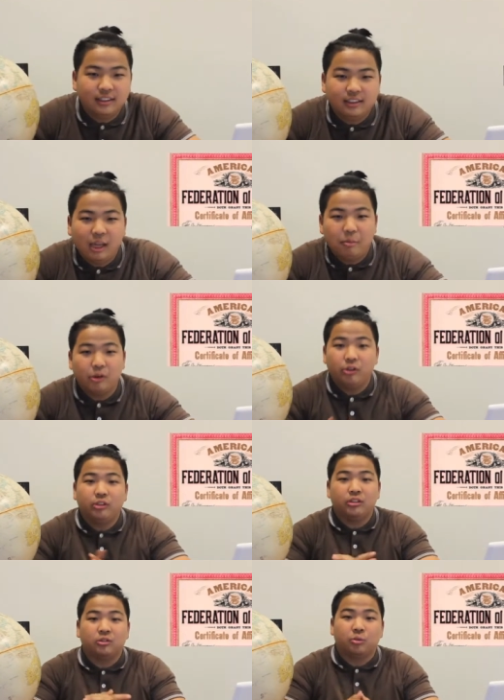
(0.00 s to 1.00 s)
Labor
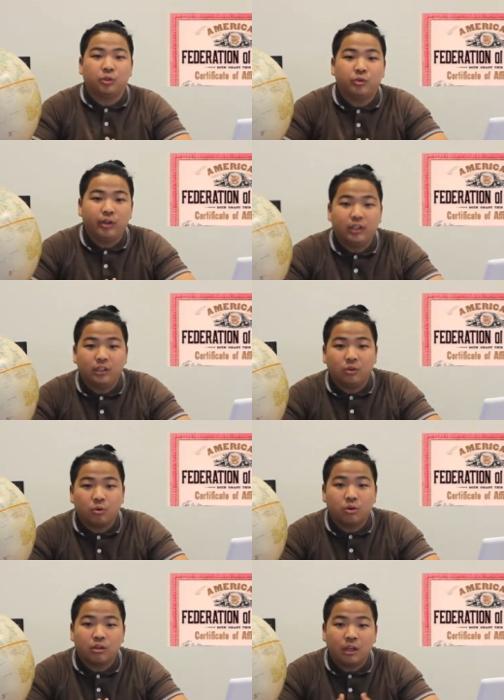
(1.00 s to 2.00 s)
unions were created in
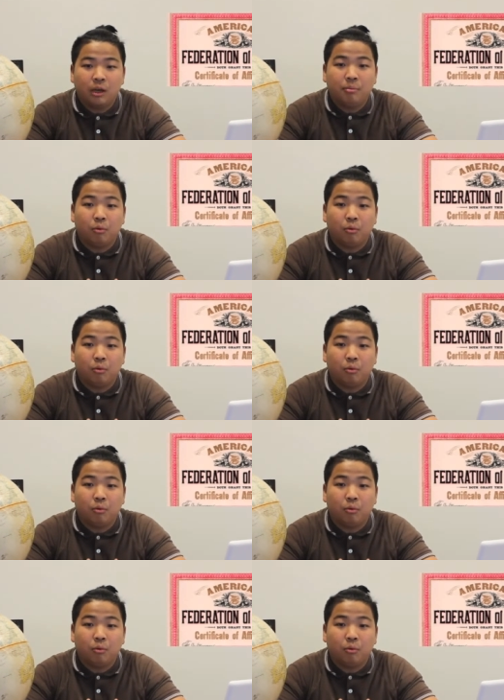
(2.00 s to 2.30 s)
order to help